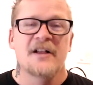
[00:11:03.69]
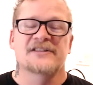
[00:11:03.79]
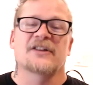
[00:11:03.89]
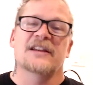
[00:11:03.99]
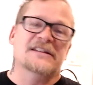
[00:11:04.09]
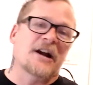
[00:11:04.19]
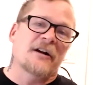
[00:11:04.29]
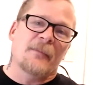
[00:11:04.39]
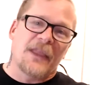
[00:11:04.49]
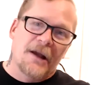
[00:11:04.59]
So they
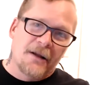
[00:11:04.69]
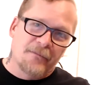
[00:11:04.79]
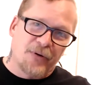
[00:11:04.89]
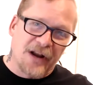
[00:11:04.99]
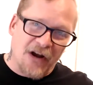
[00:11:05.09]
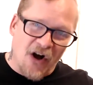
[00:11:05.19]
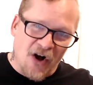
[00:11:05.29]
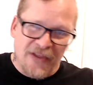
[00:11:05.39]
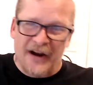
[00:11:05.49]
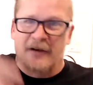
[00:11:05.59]
start putting
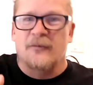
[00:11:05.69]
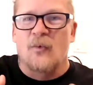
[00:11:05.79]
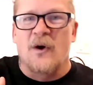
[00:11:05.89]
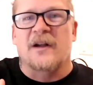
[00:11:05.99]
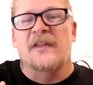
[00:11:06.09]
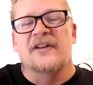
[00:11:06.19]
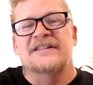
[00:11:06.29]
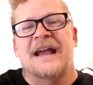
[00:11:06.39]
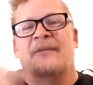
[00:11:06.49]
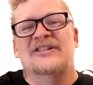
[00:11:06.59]
all their work and their
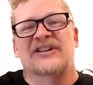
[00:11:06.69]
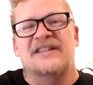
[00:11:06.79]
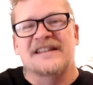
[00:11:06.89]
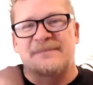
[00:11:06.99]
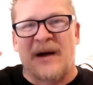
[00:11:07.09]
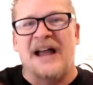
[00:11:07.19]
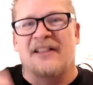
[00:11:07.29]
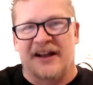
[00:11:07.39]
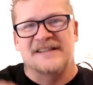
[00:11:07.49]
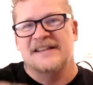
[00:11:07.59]
damage into these
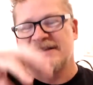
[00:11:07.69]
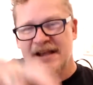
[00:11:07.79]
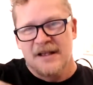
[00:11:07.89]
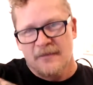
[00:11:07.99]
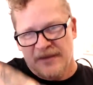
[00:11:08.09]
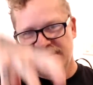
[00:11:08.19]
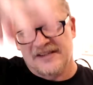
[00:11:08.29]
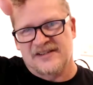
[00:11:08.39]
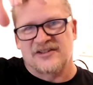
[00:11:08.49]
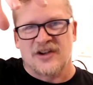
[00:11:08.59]
pylons, these, these
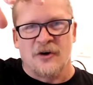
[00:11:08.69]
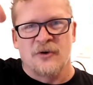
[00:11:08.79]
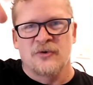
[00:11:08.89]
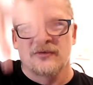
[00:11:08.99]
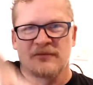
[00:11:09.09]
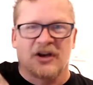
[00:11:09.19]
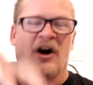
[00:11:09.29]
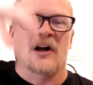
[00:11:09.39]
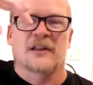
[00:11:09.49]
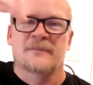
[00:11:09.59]
stone
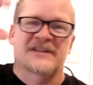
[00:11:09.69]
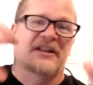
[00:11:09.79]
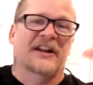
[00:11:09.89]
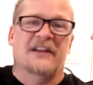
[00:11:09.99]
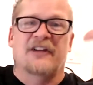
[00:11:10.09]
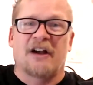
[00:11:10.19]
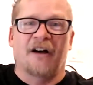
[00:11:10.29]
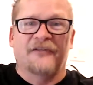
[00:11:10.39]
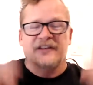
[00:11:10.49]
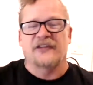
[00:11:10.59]
columns that are giving
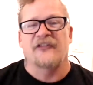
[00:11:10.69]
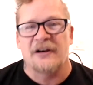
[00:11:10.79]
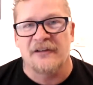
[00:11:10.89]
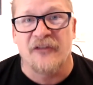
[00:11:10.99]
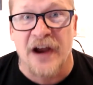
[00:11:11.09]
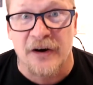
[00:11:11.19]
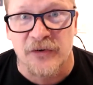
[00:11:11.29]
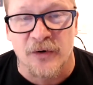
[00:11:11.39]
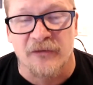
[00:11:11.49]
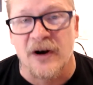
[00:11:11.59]
off fairy fire
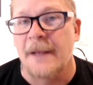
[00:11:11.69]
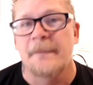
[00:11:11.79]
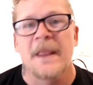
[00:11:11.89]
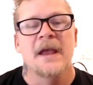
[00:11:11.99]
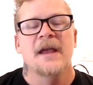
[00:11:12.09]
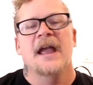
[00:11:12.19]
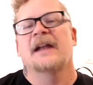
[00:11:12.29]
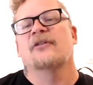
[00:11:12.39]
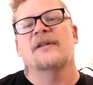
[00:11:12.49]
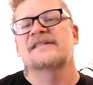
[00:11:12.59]
sort of, right?
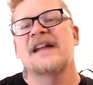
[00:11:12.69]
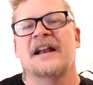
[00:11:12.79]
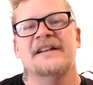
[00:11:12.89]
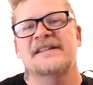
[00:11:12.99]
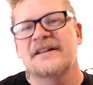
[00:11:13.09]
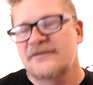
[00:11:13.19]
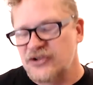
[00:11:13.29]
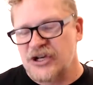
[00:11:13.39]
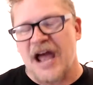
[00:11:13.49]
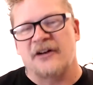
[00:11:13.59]
And it's not easy to
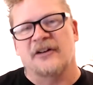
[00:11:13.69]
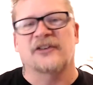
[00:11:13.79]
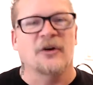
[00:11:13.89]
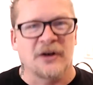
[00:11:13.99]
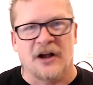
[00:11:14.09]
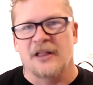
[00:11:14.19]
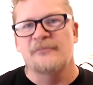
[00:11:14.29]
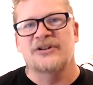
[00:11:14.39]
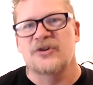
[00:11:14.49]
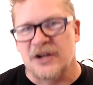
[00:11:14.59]
shatter a stone column,
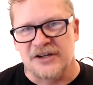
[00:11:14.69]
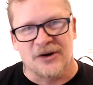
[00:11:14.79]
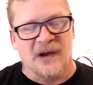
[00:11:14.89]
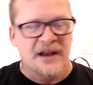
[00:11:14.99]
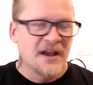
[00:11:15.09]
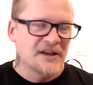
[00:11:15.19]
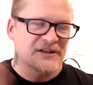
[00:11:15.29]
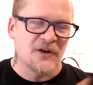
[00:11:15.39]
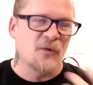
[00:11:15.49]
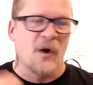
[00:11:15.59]
but you can do it.
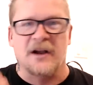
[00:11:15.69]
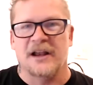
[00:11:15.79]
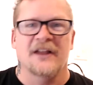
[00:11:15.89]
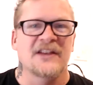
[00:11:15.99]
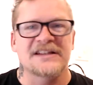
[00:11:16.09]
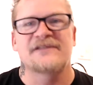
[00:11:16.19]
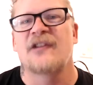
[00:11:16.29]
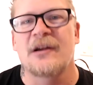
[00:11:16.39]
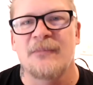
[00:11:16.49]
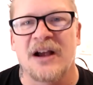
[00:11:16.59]
So you work it. And this is
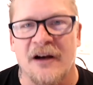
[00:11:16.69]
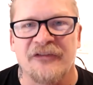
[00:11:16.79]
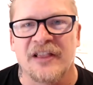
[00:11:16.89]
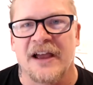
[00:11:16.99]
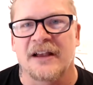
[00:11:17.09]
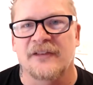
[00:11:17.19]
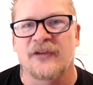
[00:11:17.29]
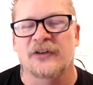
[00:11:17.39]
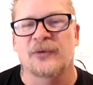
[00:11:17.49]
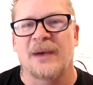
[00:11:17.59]
very MacGuffin-like as
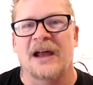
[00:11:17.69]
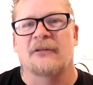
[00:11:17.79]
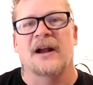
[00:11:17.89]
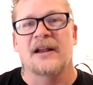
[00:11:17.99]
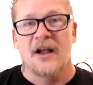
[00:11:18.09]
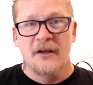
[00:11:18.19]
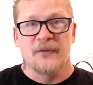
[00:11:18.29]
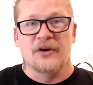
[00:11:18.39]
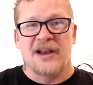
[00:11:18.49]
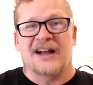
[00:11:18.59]
far as a battle, right?
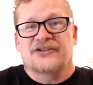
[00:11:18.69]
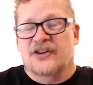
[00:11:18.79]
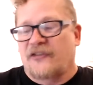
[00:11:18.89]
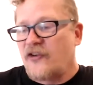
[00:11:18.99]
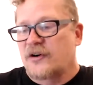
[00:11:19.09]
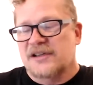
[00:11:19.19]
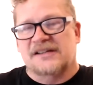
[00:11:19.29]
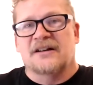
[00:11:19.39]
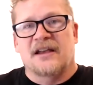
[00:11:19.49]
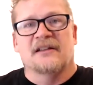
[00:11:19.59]
You're not just focused
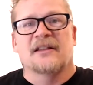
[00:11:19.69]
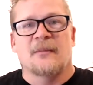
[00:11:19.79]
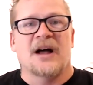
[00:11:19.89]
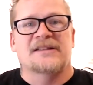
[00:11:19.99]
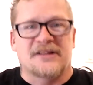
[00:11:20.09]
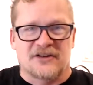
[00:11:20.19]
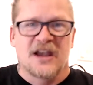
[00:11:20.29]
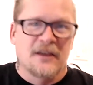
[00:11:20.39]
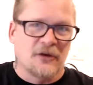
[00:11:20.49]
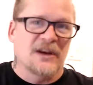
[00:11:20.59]
on killing the monsters.
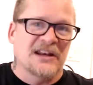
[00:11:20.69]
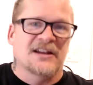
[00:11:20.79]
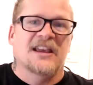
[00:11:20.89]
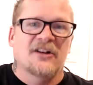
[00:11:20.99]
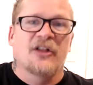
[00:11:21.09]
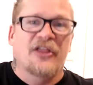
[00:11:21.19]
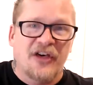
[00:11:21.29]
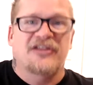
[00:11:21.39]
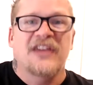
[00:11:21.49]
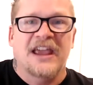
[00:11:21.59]
You need to kill
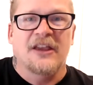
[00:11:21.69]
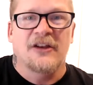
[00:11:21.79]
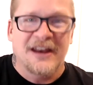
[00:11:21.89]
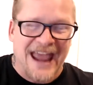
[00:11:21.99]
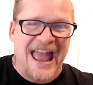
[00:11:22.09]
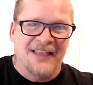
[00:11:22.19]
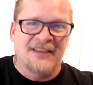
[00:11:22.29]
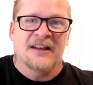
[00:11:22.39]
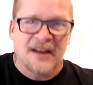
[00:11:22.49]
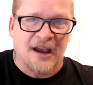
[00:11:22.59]
the thing. You need to end
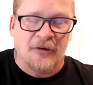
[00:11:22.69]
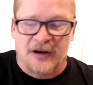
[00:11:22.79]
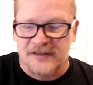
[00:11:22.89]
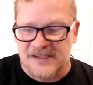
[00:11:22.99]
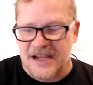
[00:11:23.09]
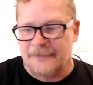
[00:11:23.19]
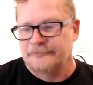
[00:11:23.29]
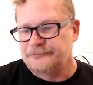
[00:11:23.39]
the encounter instead.